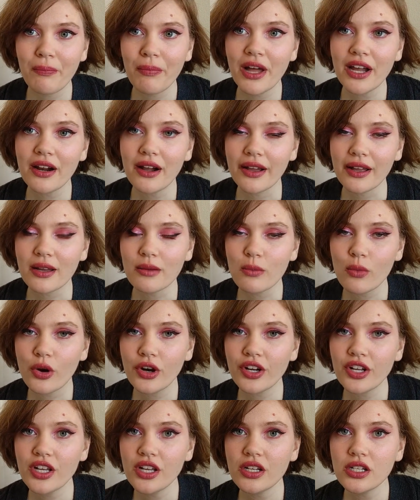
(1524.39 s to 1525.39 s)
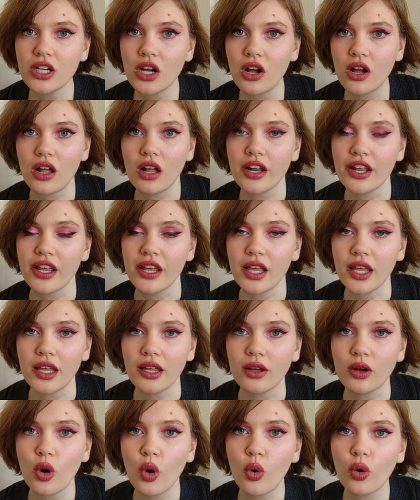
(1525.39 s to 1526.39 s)
But I am working on
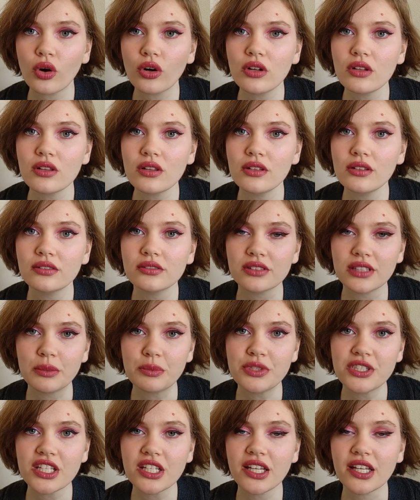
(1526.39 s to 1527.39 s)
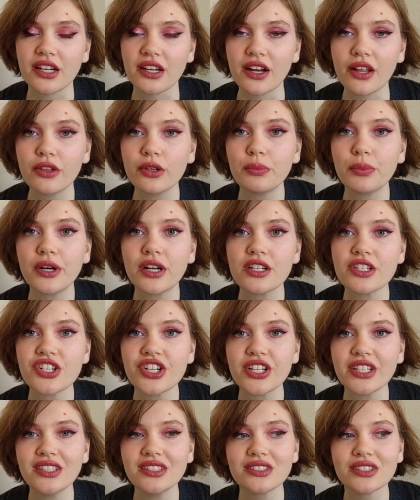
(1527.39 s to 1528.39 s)
a coral lipstick, another
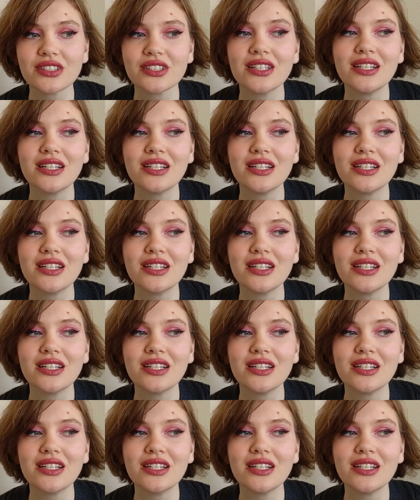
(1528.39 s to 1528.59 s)
project.